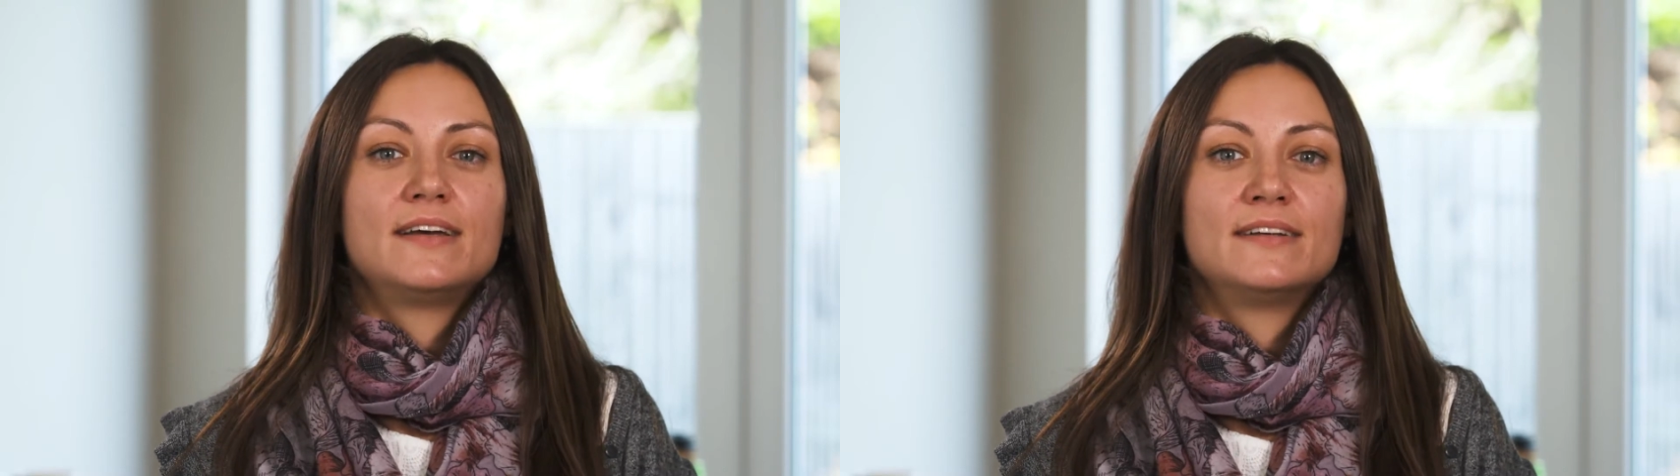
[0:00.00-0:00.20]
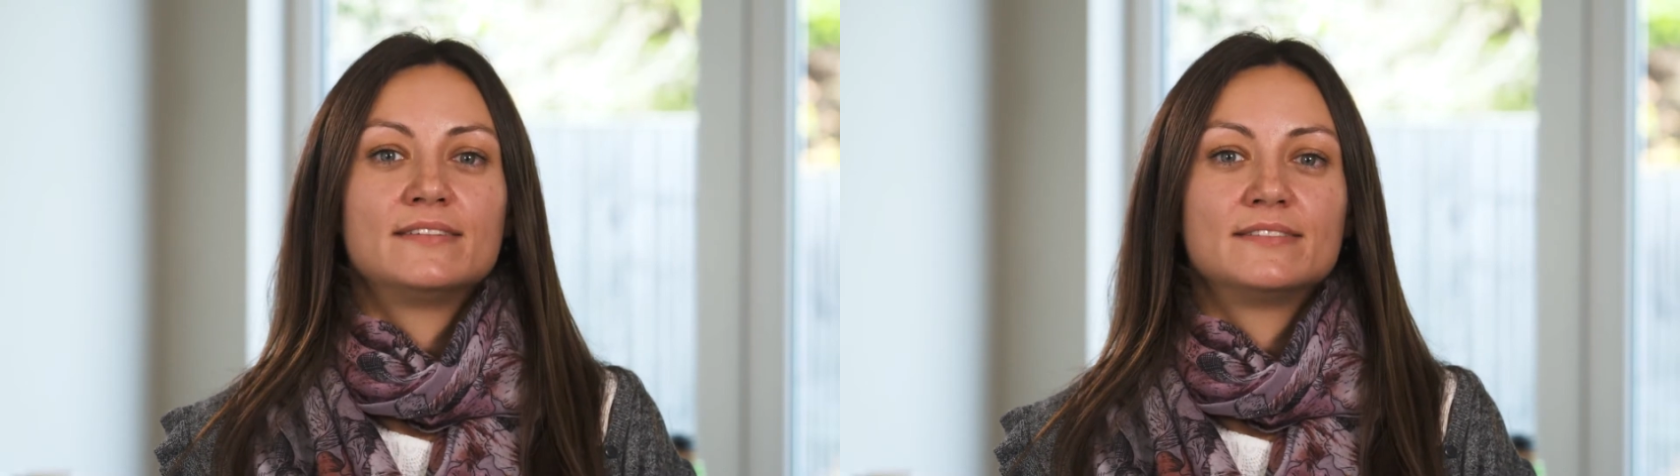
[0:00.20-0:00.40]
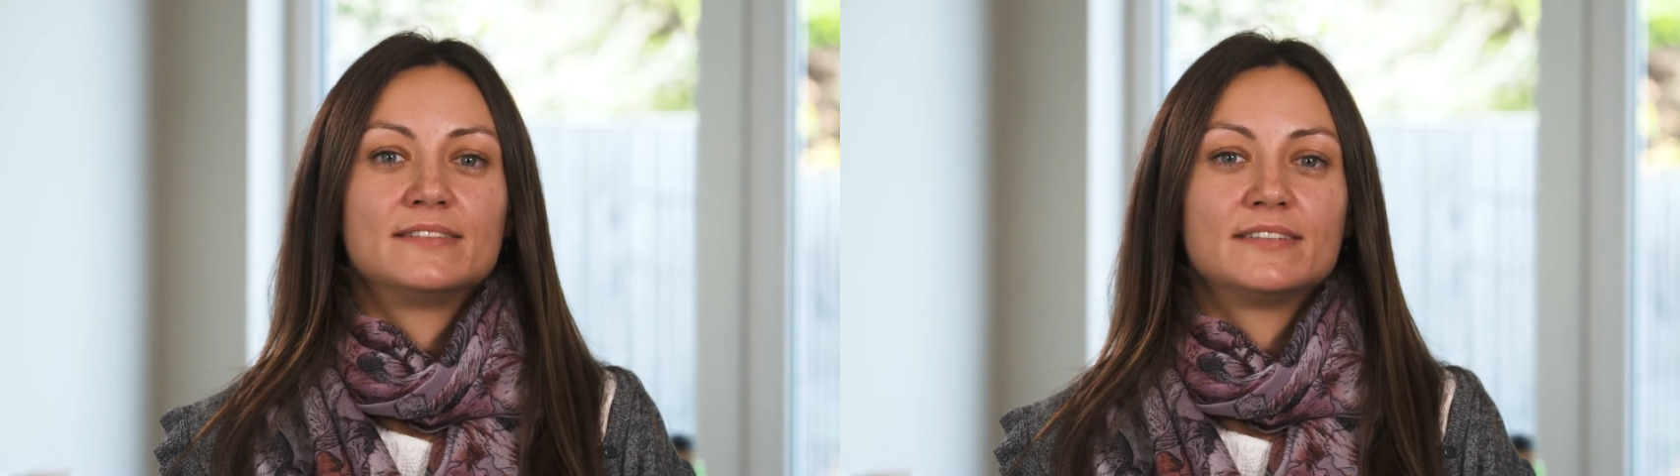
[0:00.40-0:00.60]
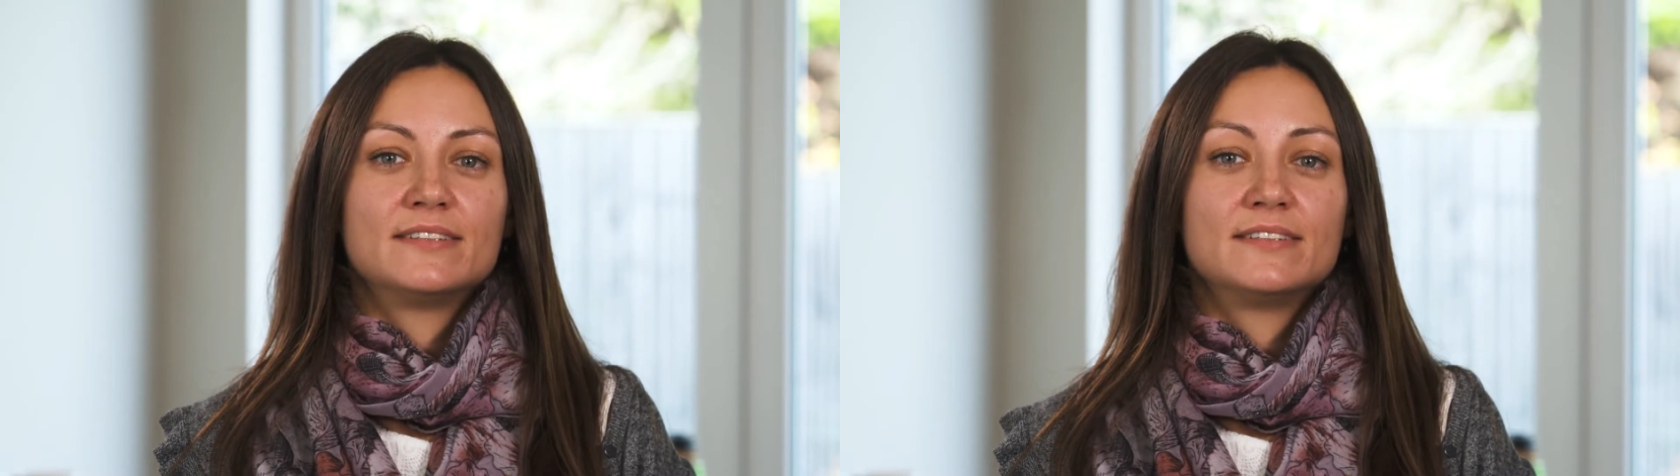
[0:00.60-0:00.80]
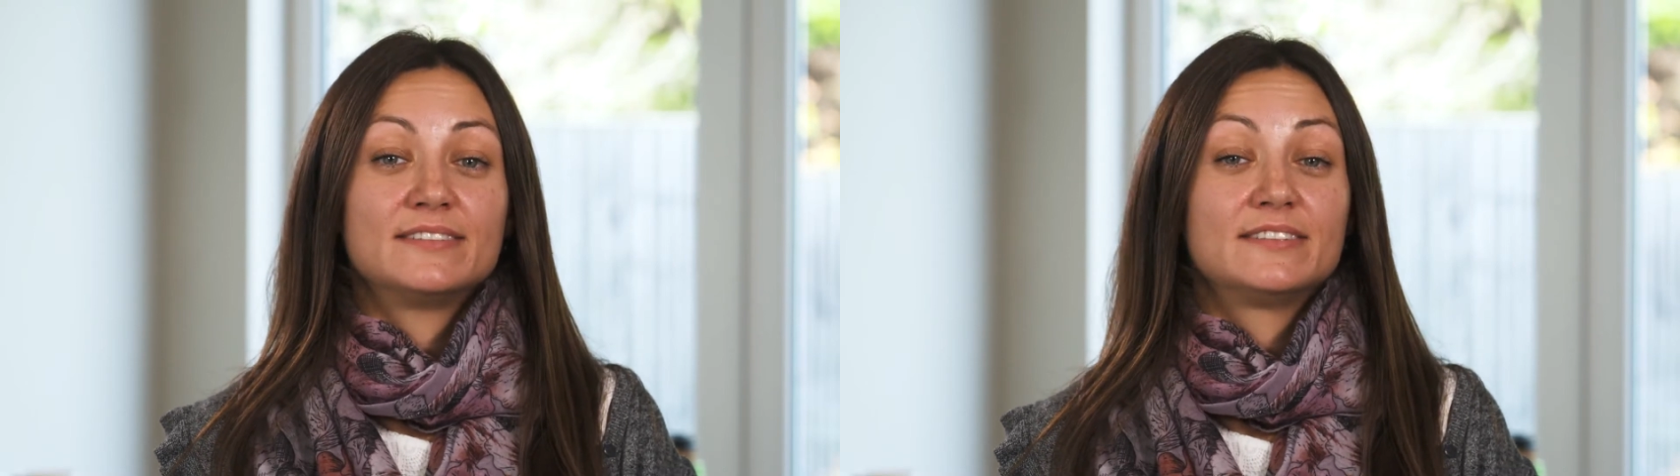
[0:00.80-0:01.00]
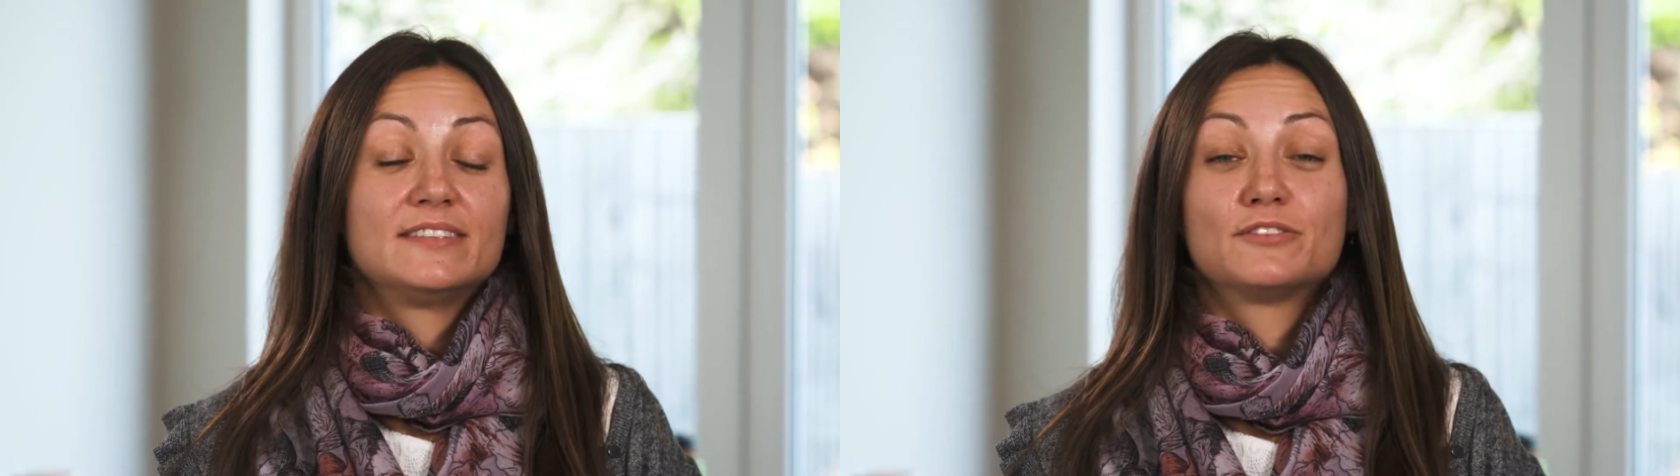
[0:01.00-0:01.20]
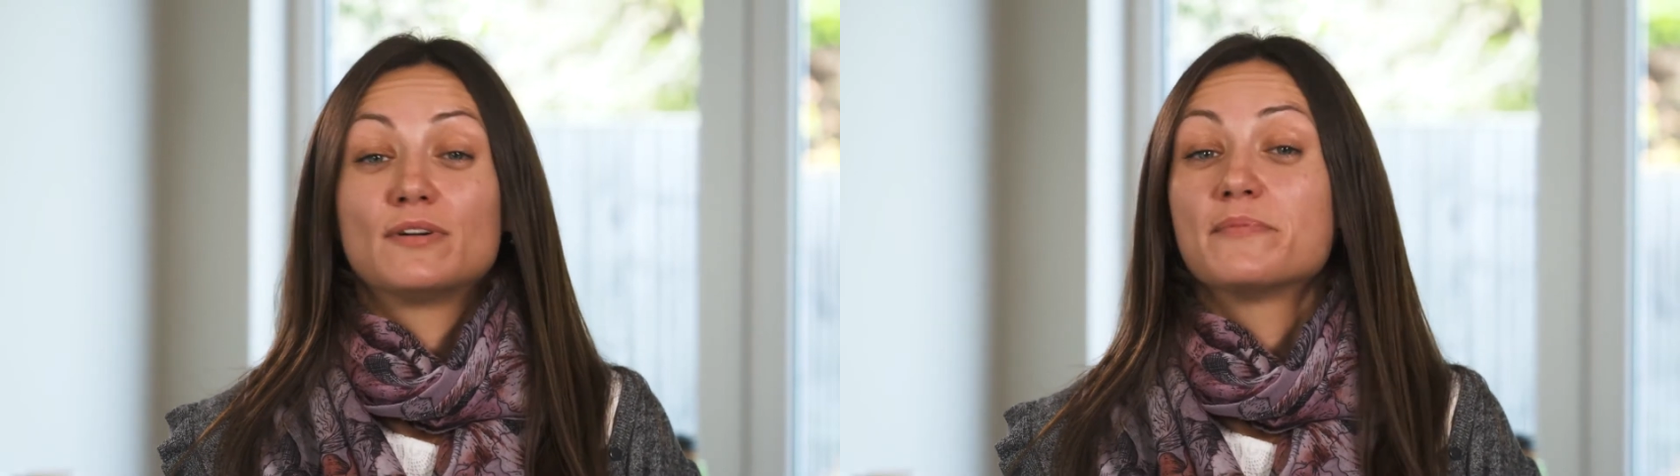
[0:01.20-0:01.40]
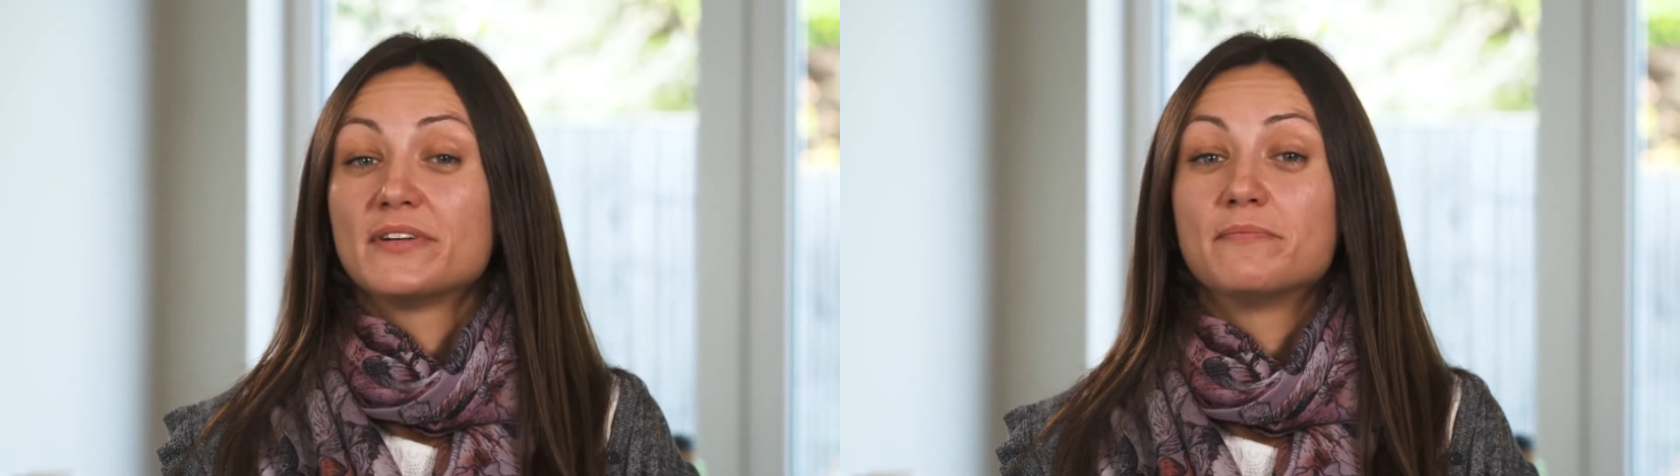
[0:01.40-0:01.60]
and uh, this
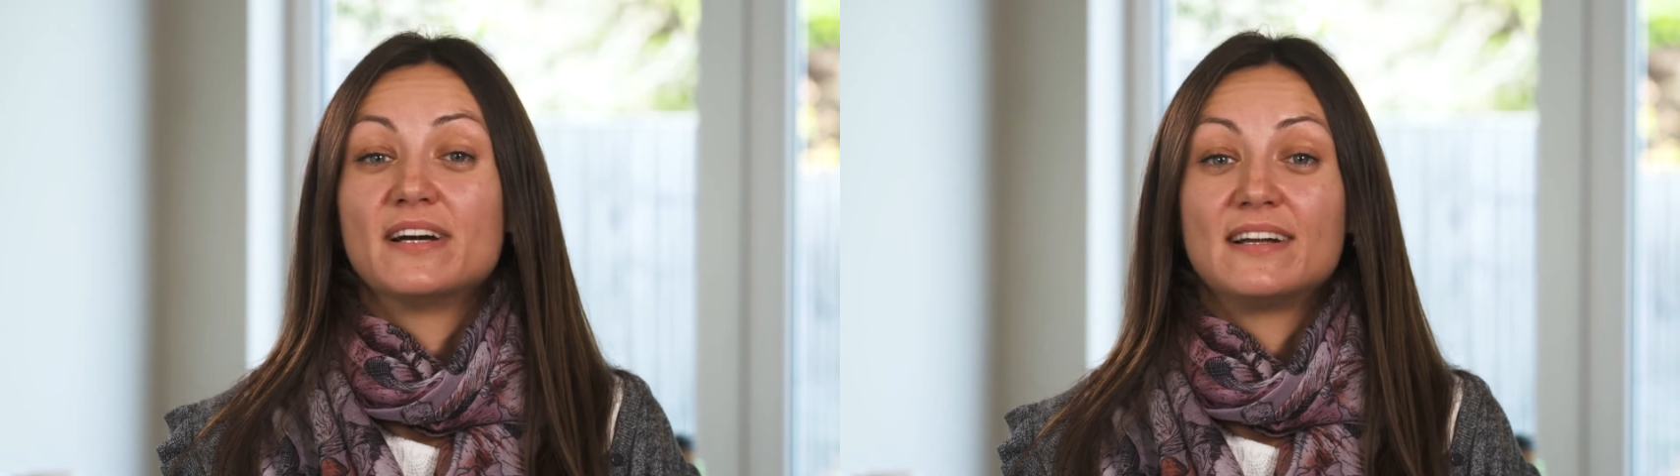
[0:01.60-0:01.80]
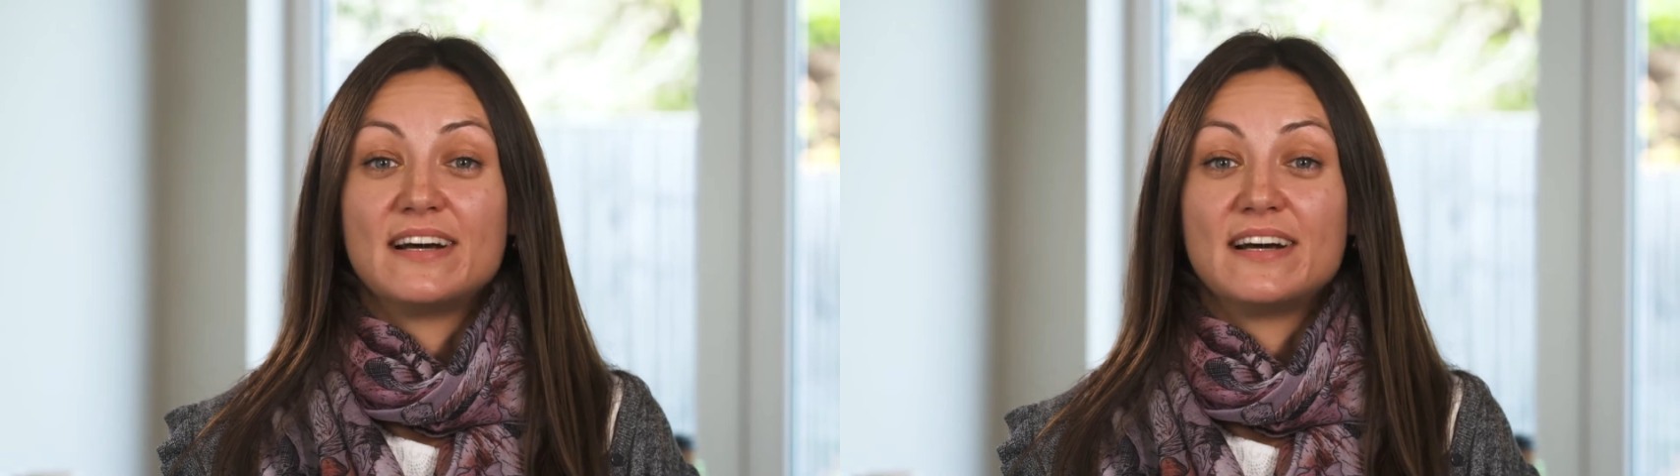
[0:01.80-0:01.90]
disrupted my